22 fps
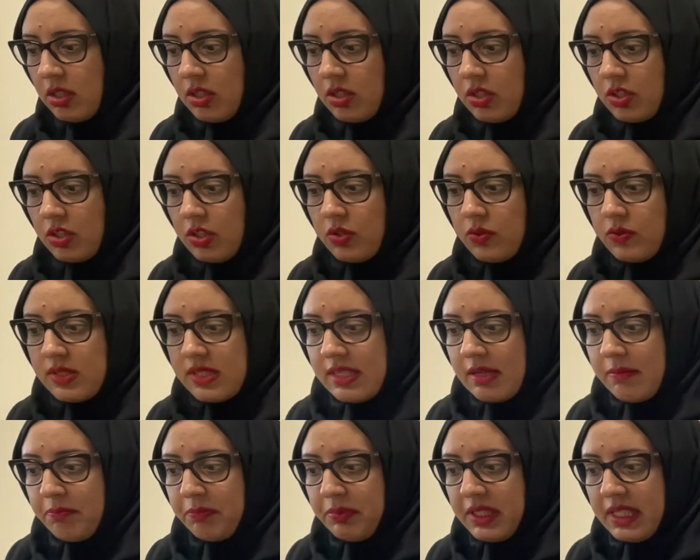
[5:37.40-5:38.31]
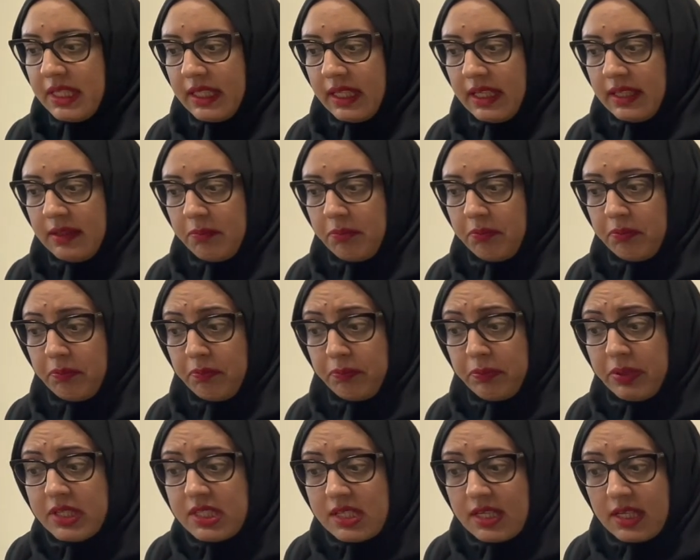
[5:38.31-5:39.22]
you simply can
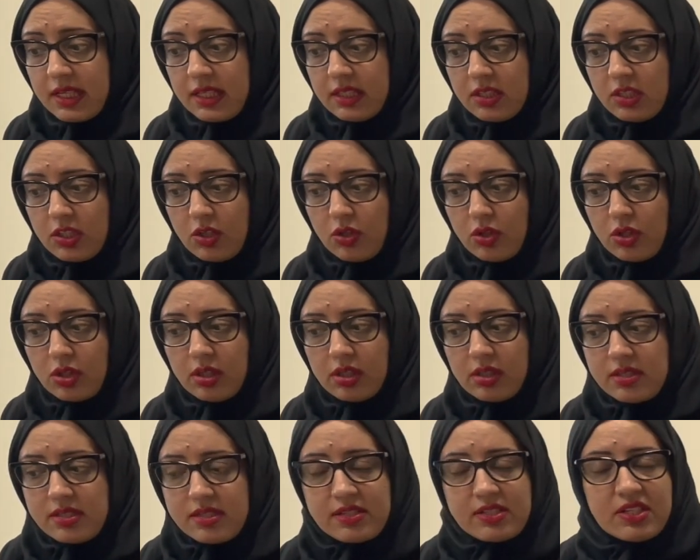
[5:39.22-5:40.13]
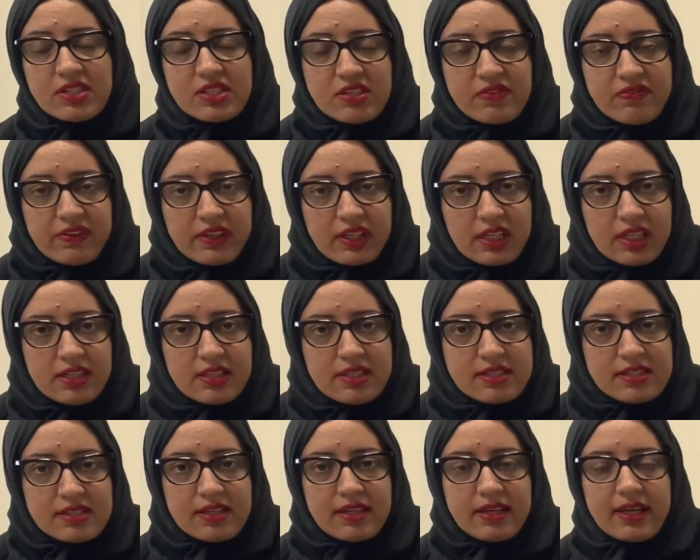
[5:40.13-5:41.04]
put in your certificates
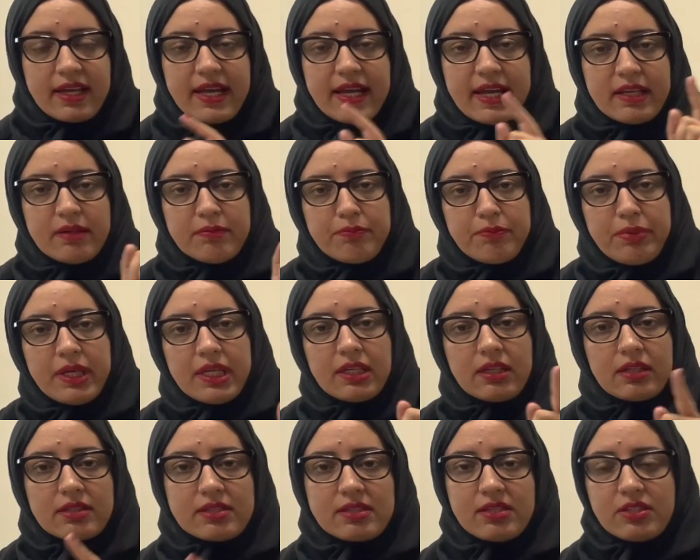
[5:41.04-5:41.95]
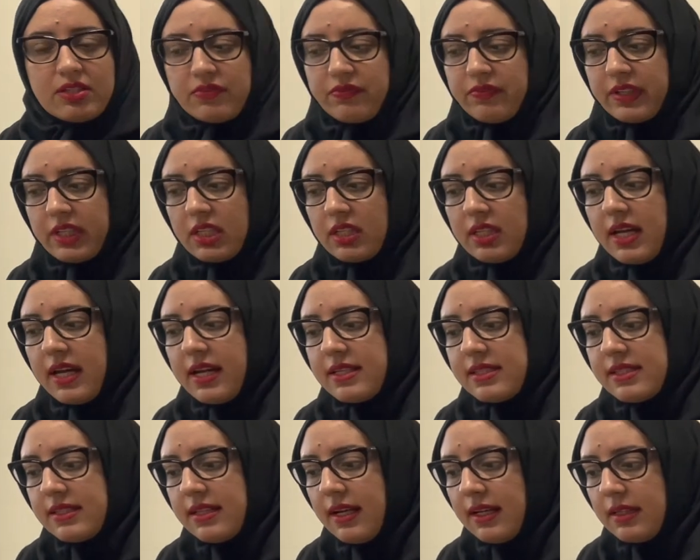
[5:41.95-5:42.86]
and pick certificate has
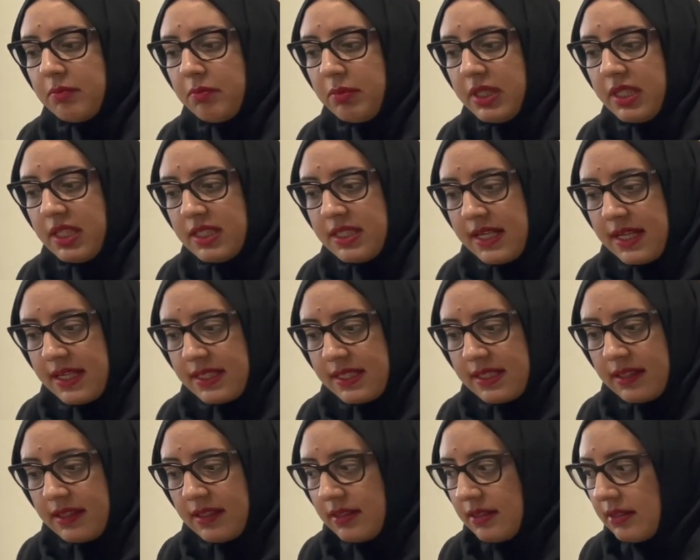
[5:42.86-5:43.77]
not been attested.